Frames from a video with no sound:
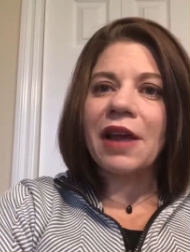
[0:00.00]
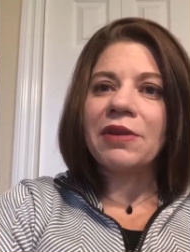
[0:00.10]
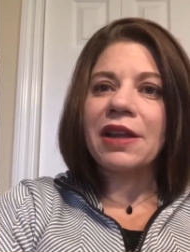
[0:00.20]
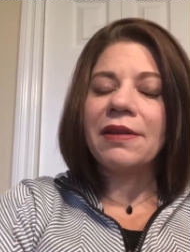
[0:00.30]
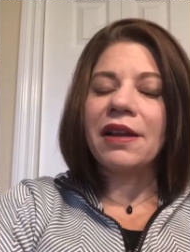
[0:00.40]
I
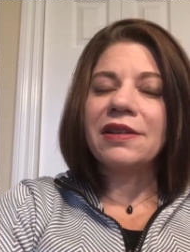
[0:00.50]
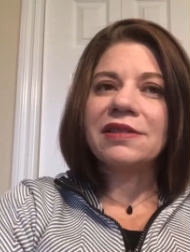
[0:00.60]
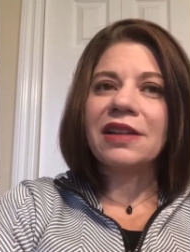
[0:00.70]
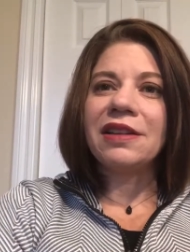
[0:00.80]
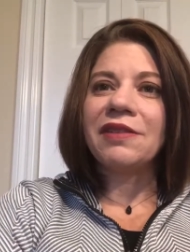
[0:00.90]
would
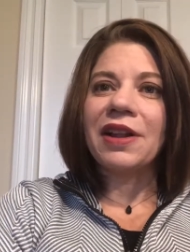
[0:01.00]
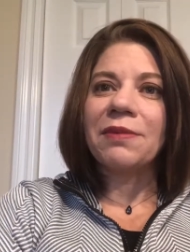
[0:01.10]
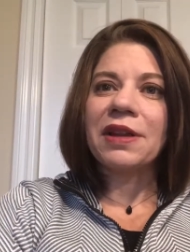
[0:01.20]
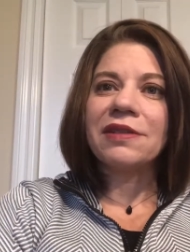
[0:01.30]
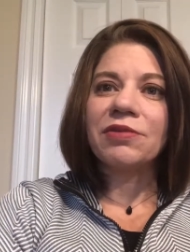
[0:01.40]
suddenly
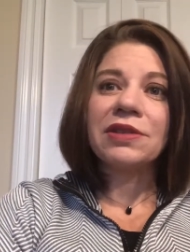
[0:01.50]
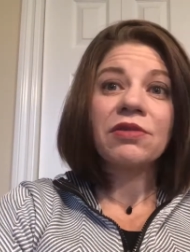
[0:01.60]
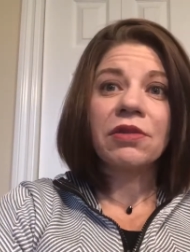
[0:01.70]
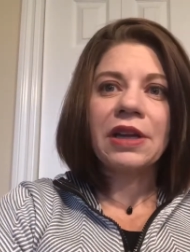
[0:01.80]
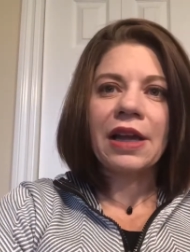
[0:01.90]
develop this, well,
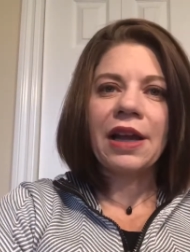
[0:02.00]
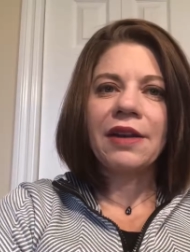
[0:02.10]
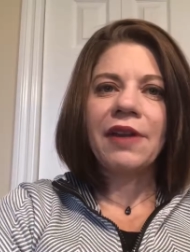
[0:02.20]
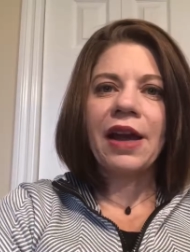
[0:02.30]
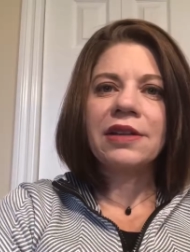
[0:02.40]
screw it kind
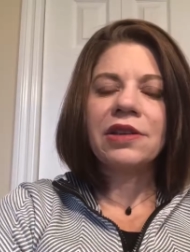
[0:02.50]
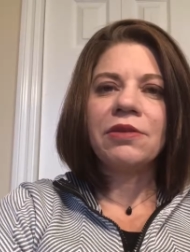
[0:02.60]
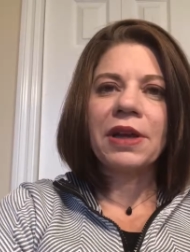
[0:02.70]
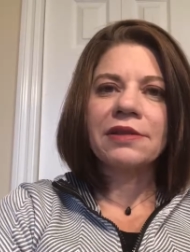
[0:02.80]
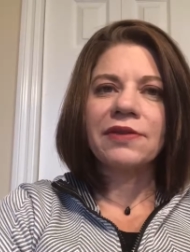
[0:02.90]
of attitude
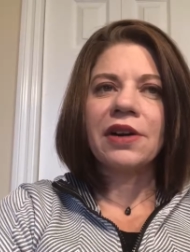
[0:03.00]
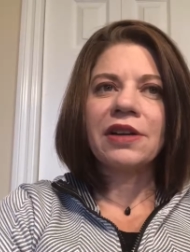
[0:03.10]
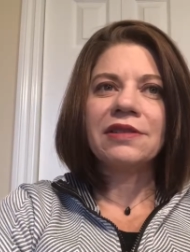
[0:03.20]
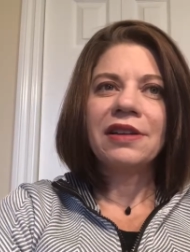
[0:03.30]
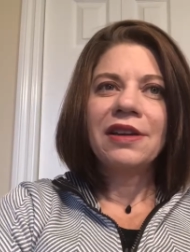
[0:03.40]
because I've
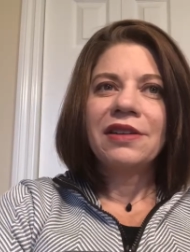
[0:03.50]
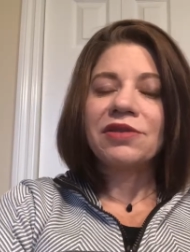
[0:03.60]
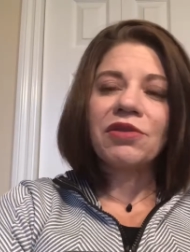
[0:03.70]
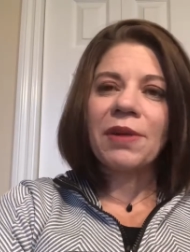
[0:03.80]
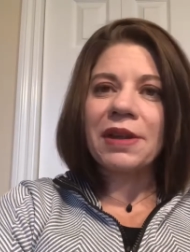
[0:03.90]
already
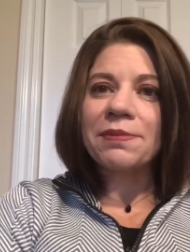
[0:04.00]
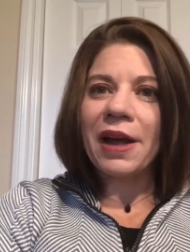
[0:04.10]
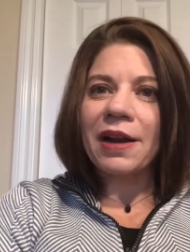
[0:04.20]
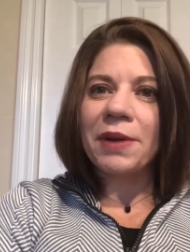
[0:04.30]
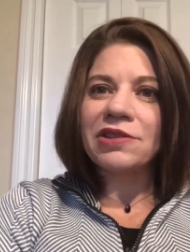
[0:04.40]
screwed up this
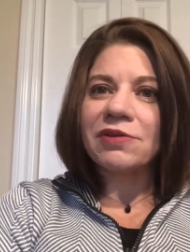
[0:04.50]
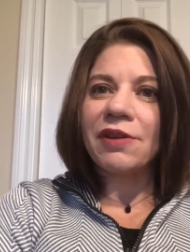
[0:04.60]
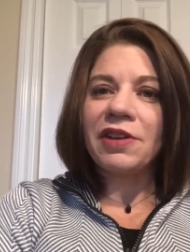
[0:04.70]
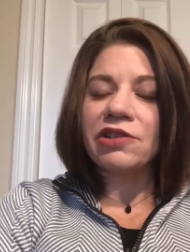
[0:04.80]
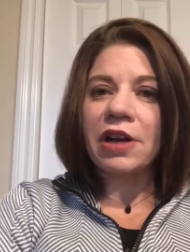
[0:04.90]
bad. I might just
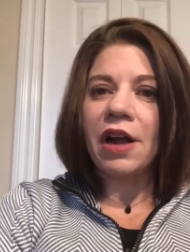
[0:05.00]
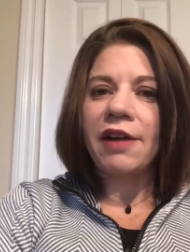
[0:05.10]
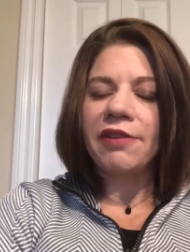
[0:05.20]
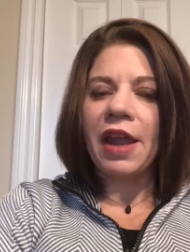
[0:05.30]
well finish it off.